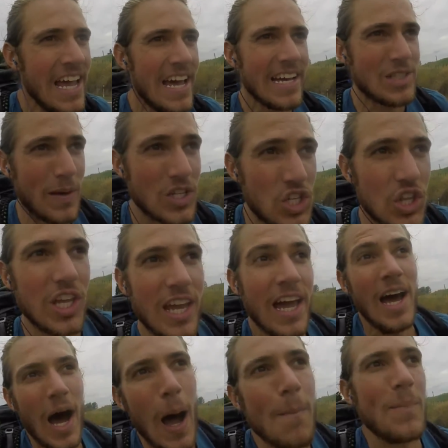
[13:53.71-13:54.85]
especially
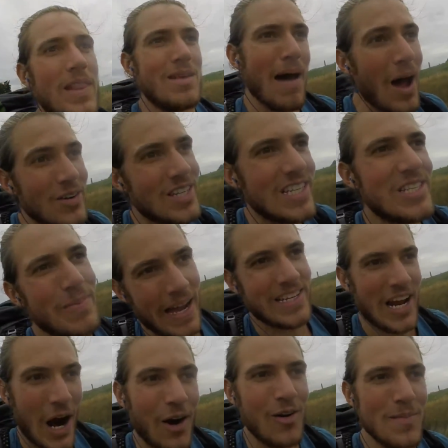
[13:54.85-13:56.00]
up in the mountains by
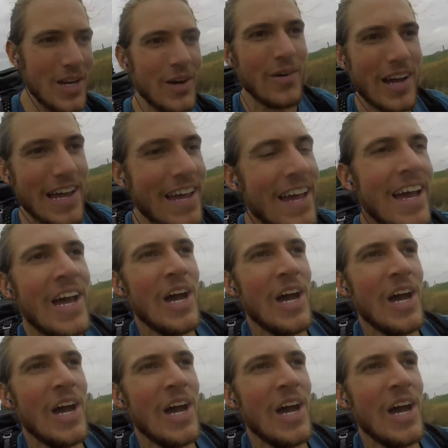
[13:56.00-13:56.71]
Taumaranui,